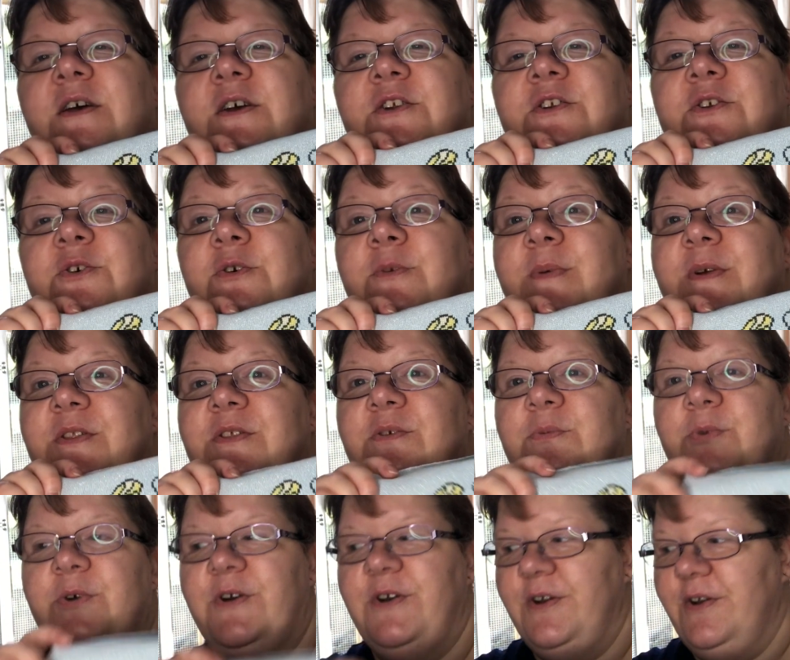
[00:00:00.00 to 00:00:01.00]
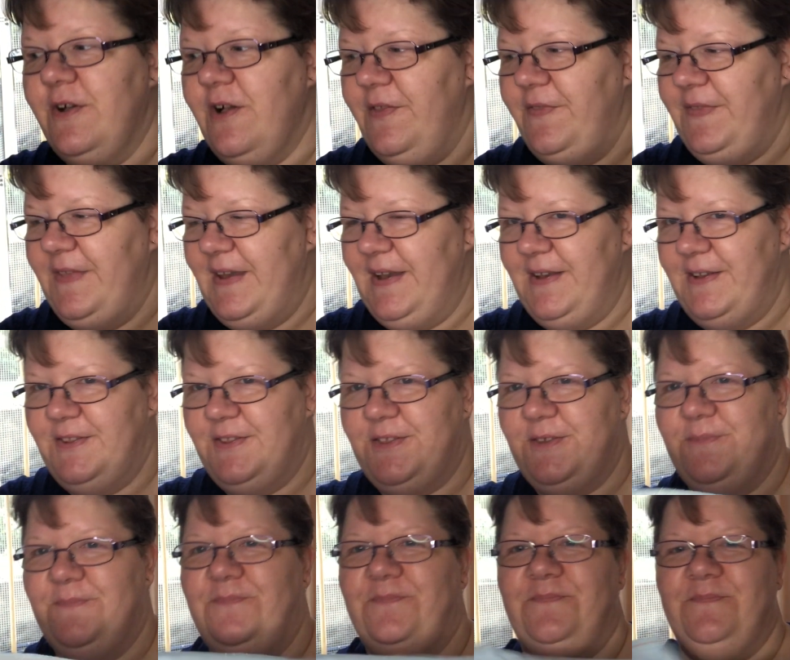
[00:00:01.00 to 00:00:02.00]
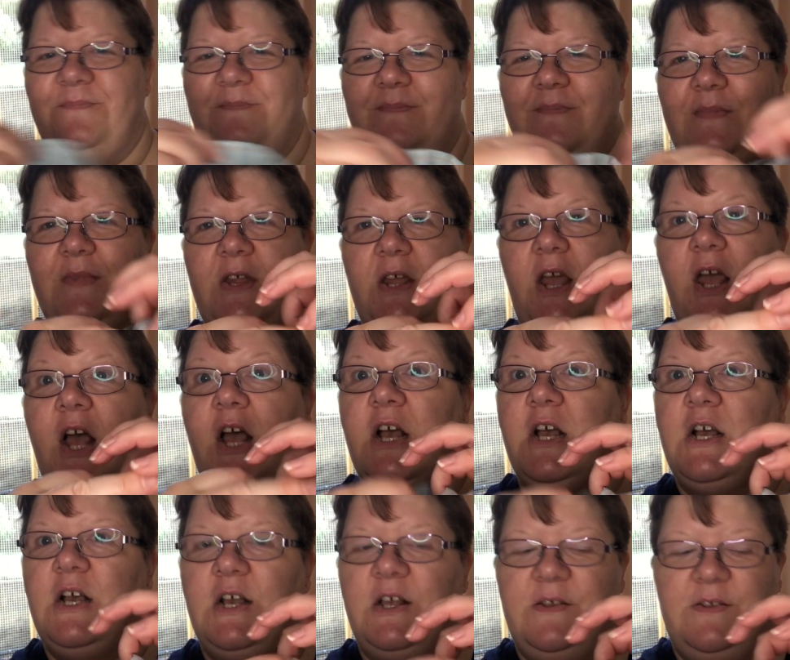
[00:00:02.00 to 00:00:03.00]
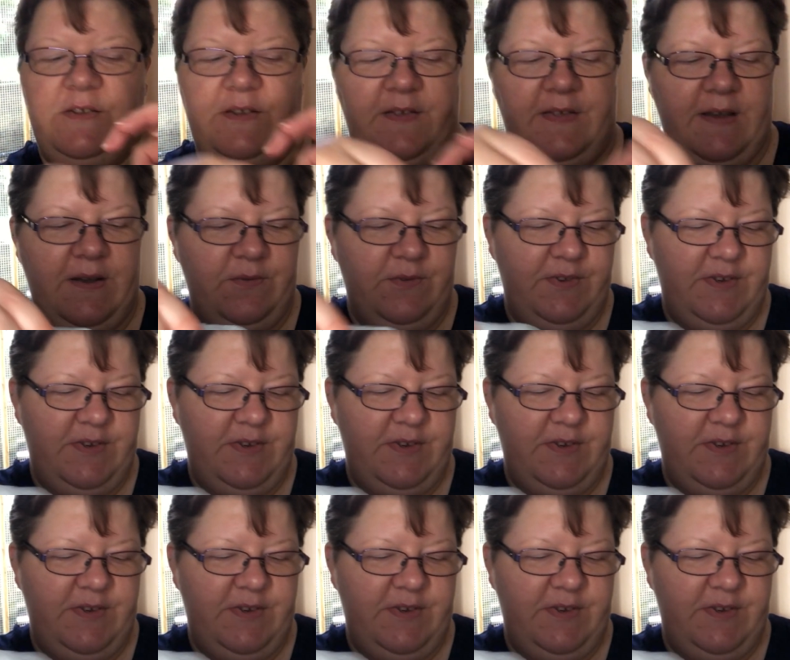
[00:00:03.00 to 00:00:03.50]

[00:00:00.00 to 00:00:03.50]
do a bit of work on that. So that was